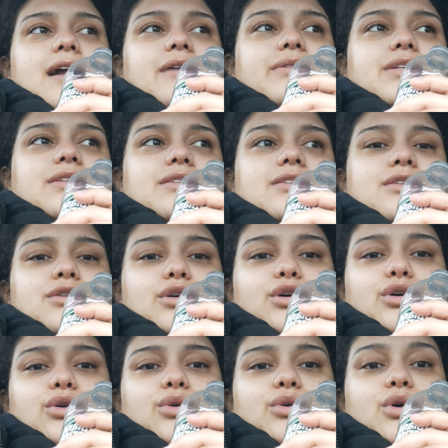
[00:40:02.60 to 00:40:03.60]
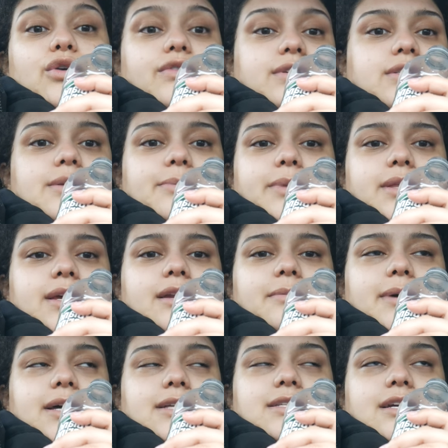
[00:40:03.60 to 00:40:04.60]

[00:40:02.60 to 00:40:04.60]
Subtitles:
I was so overstimulated by